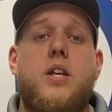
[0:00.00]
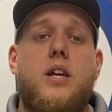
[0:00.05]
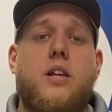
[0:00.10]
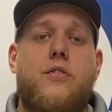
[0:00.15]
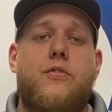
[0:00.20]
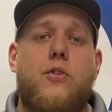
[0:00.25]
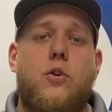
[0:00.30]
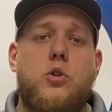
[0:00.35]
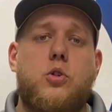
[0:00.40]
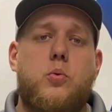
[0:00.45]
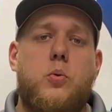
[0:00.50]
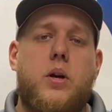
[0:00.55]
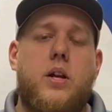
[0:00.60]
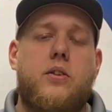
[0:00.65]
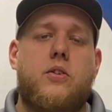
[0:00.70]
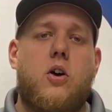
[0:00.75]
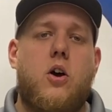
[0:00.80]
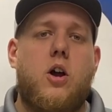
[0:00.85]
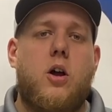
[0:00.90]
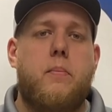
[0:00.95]
things first, we're
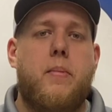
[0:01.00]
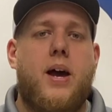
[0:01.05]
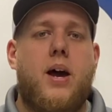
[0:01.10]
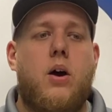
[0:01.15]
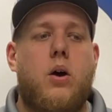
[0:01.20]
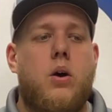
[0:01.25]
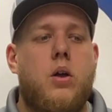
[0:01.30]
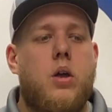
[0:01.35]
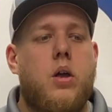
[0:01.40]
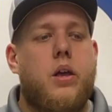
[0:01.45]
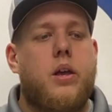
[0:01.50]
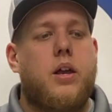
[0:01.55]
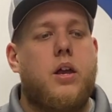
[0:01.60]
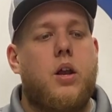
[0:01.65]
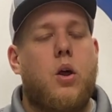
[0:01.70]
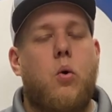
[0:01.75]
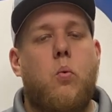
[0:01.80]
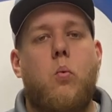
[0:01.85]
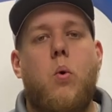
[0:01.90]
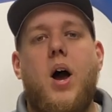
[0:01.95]
going to talk about
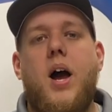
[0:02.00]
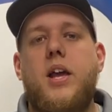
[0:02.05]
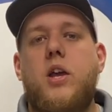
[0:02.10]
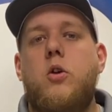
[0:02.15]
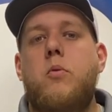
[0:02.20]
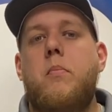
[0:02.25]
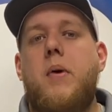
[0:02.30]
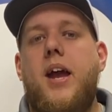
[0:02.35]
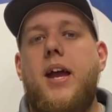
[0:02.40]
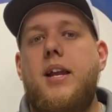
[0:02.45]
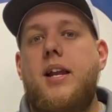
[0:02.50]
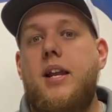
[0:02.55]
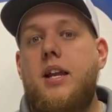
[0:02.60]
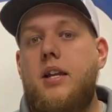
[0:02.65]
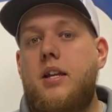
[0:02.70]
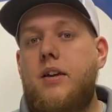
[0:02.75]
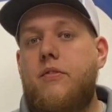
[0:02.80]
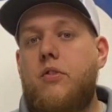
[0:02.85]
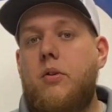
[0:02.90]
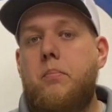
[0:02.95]
you know why you may need
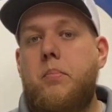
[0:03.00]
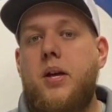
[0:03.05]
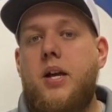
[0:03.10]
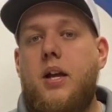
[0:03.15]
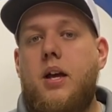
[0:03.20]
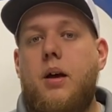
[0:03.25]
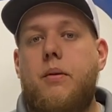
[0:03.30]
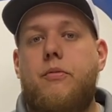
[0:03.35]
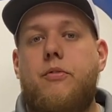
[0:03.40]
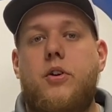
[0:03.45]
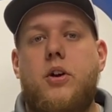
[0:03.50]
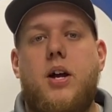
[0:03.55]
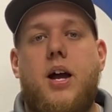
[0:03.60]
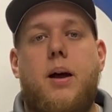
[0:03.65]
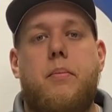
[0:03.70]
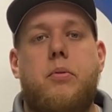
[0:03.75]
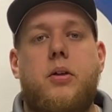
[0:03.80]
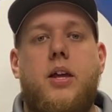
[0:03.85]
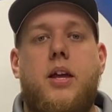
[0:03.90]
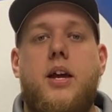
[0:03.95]
a different pickup for your
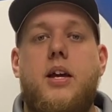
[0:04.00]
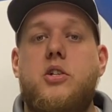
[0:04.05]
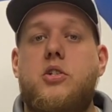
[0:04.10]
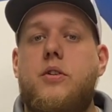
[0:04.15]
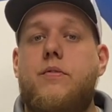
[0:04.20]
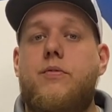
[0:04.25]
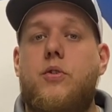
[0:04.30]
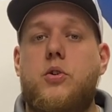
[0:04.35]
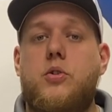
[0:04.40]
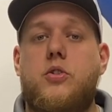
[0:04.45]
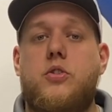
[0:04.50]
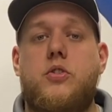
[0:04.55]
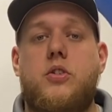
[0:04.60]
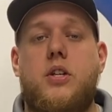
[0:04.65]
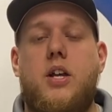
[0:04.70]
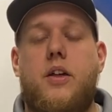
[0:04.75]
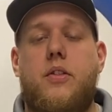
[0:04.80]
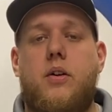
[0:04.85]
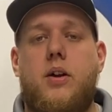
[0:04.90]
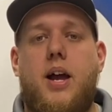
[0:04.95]
application versus
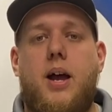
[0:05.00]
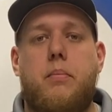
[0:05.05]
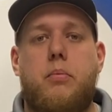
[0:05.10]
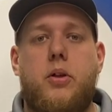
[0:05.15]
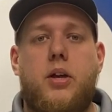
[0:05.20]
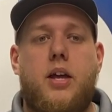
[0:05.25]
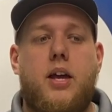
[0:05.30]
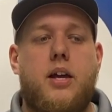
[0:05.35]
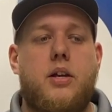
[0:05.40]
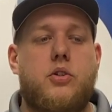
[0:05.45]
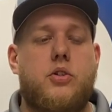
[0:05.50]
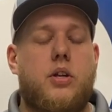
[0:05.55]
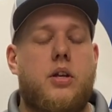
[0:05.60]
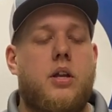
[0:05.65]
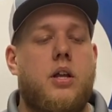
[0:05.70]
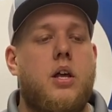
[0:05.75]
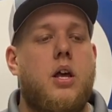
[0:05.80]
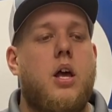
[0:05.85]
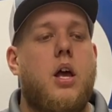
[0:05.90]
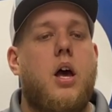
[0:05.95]
another
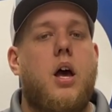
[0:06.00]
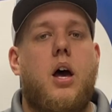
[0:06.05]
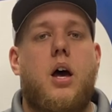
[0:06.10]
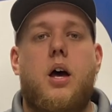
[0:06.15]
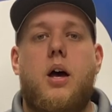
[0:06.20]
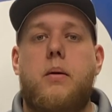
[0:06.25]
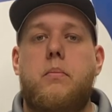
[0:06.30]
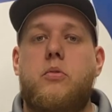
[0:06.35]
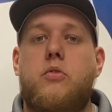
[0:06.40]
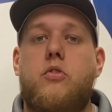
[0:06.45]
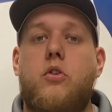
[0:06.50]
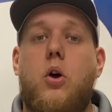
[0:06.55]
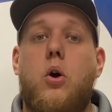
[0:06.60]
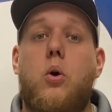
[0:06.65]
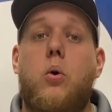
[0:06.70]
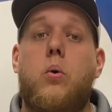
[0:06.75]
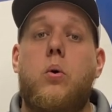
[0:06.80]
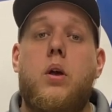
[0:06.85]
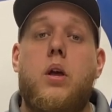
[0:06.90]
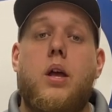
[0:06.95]
application. Um,
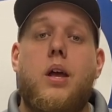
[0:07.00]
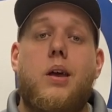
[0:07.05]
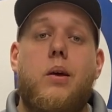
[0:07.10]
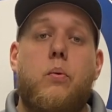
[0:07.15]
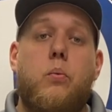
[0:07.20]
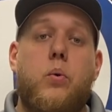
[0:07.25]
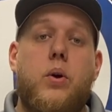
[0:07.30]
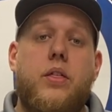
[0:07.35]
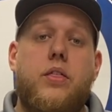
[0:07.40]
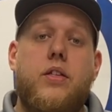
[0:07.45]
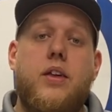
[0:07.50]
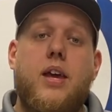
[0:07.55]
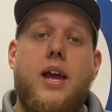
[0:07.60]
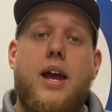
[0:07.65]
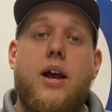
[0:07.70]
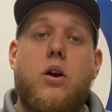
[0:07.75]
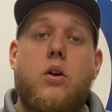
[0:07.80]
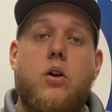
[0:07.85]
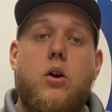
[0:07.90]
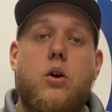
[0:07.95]
so with
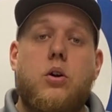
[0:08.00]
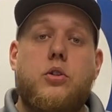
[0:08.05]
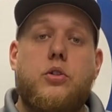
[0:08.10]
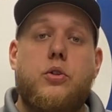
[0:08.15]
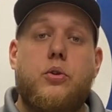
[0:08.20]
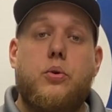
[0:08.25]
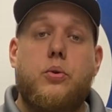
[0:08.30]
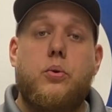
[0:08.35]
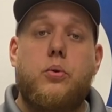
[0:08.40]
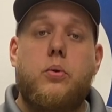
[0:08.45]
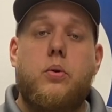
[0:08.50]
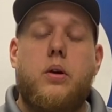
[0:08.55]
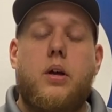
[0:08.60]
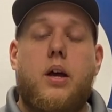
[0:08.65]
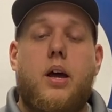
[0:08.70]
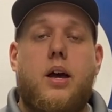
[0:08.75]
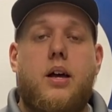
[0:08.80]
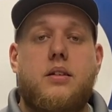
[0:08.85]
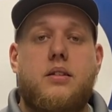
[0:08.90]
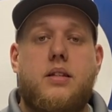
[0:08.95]
the AirDog 2,
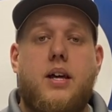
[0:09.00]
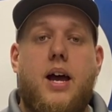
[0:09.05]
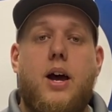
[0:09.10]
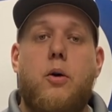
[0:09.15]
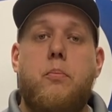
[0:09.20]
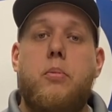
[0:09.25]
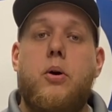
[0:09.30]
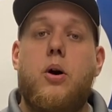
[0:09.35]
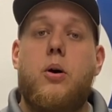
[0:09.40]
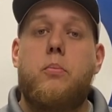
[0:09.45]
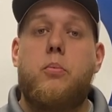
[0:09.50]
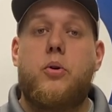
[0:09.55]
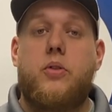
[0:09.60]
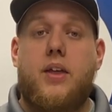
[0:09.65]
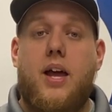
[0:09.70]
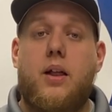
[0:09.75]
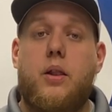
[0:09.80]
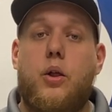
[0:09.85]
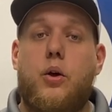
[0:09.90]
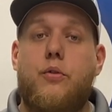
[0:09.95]
uh, style pump
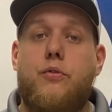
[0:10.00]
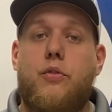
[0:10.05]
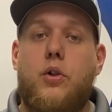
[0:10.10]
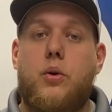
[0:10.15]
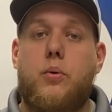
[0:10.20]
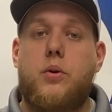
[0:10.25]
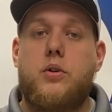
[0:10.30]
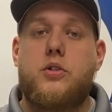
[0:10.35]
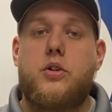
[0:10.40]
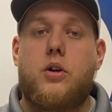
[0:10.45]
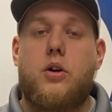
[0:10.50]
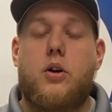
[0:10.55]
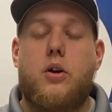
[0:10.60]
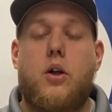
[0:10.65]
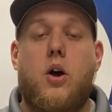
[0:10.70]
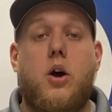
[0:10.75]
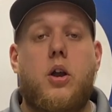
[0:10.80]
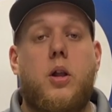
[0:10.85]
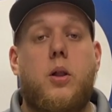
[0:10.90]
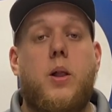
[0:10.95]
with that low flow
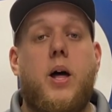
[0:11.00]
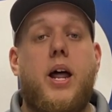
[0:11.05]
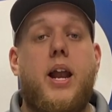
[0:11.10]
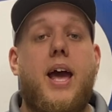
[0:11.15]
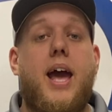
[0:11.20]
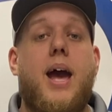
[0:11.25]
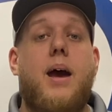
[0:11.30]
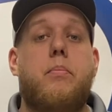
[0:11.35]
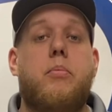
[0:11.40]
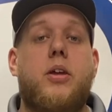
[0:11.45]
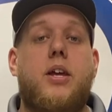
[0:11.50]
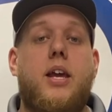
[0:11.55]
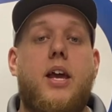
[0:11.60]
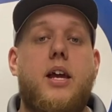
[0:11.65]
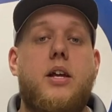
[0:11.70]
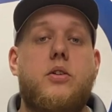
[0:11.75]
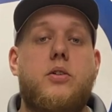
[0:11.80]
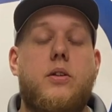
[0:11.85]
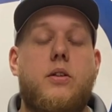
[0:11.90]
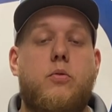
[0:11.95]
return. On a lot of
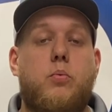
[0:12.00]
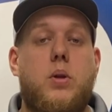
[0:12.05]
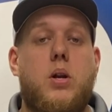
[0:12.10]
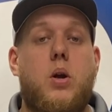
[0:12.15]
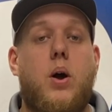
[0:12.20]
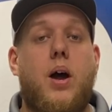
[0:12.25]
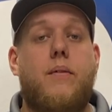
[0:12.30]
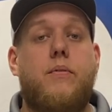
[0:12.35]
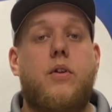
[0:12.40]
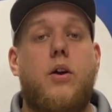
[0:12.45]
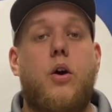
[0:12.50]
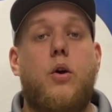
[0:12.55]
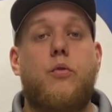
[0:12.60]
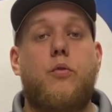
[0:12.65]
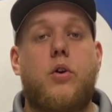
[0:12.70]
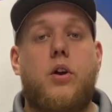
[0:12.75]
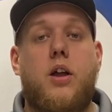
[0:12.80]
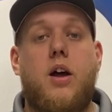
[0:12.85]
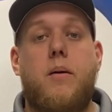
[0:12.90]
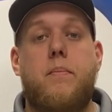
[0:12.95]
applications, we don't have to
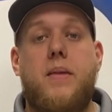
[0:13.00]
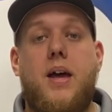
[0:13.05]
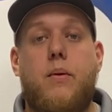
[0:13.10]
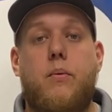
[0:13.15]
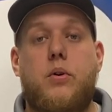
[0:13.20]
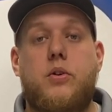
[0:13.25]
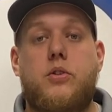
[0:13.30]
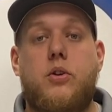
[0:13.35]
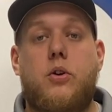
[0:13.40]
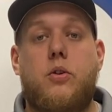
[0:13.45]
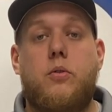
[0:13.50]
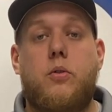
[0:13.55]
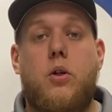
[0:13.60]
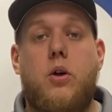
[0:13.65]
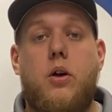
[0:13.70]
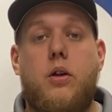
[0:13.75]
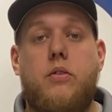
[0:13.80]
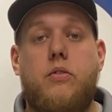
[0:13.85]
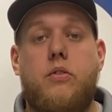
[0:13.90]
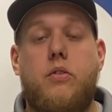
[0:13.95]
overcome that return
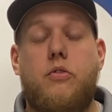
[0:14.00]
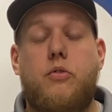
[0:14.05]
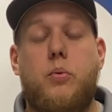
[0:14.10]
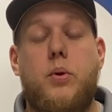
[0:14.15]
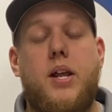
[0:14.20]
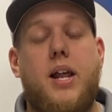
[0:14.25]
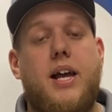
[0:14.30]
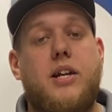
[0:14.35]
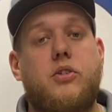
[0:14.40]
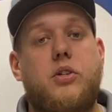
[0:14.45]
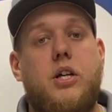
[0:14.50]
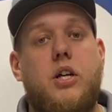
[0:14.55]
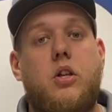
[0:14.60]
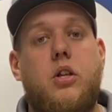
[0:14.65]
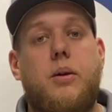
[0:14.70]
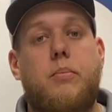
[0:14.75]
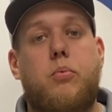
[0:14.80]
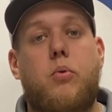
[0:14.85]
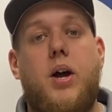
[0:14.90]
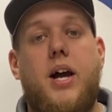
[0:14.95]
loss, so we can actually
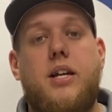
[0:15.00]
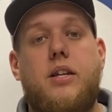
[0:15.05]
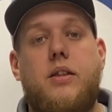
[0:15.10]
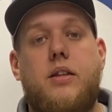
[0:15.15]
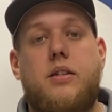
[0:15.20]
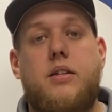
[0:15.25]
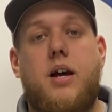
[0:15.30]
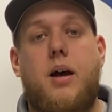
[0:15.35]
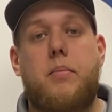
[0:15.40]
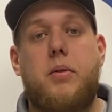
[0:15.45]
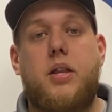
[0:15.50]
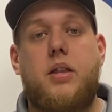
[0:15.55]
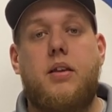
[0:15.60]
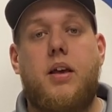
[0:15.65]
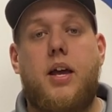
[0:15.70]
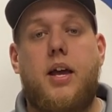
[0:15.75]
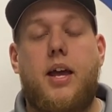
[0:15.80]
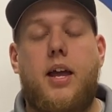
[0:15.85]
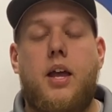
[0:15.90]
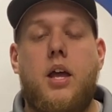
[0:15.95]
clip right to the top of the
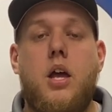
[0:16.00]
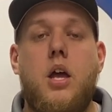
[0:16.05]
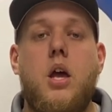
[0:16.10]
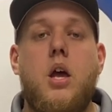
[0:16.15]
tank.